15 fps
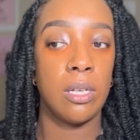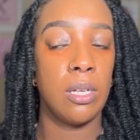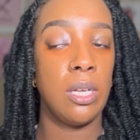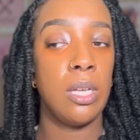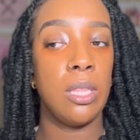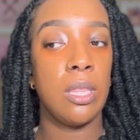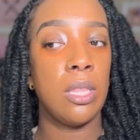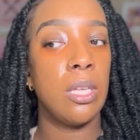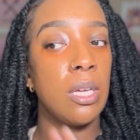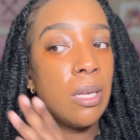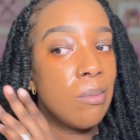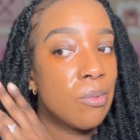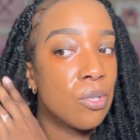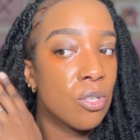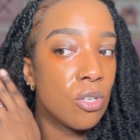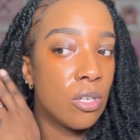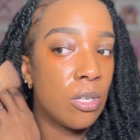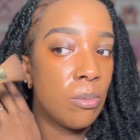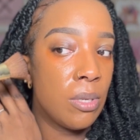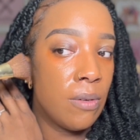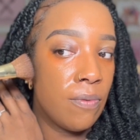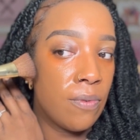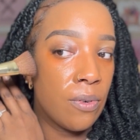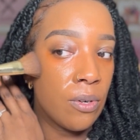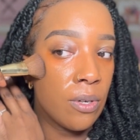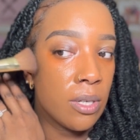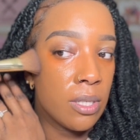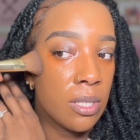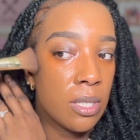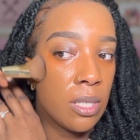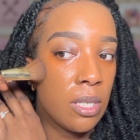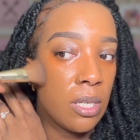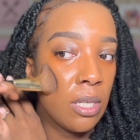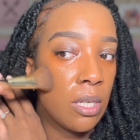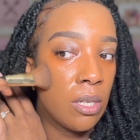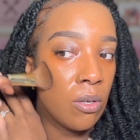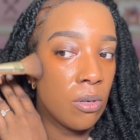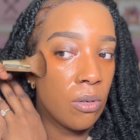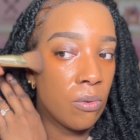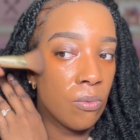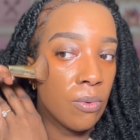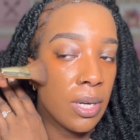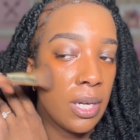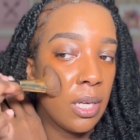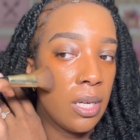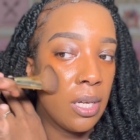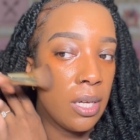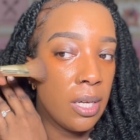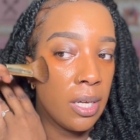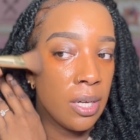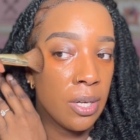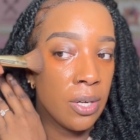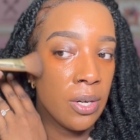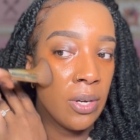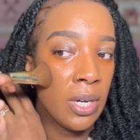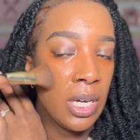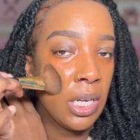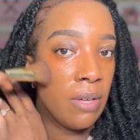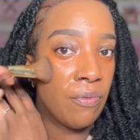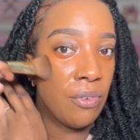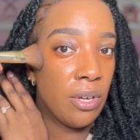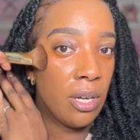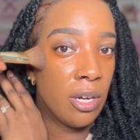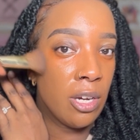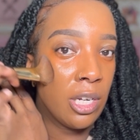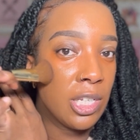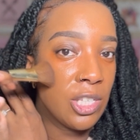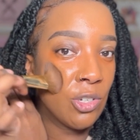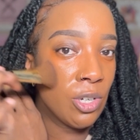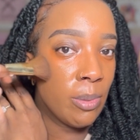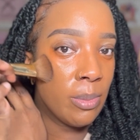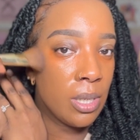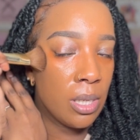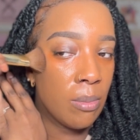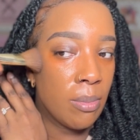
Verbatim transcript: and then I'm just going to be focusing it right here. And if you're hearing screaming in the